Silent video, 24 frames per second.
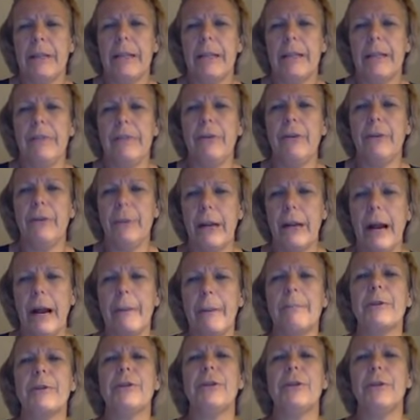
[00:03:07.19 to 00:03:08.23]
give you an
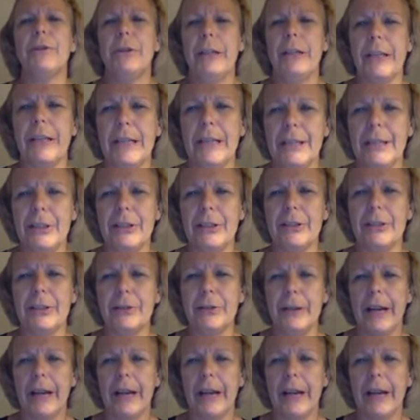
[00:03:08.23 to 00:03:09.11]
opportunity to